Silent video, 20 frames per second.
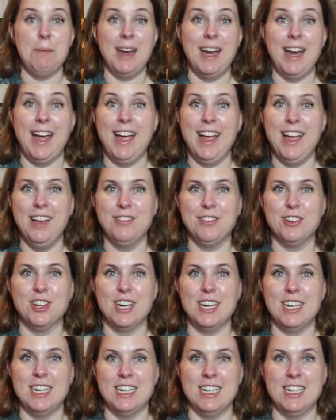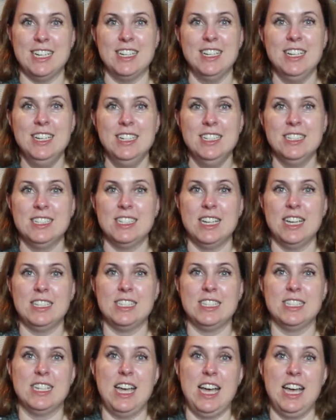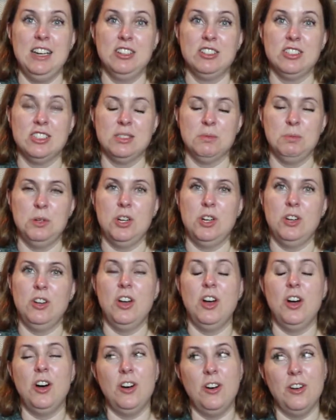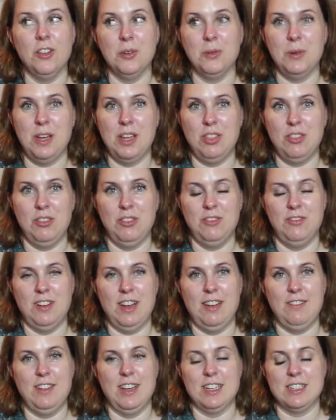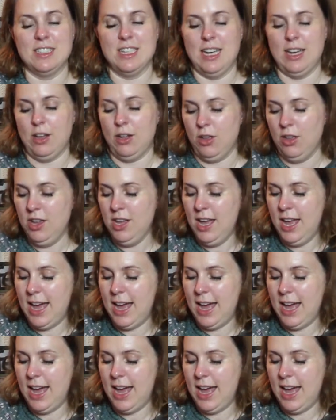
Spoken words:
and I have graded it sizes extra small all the way through 5XL.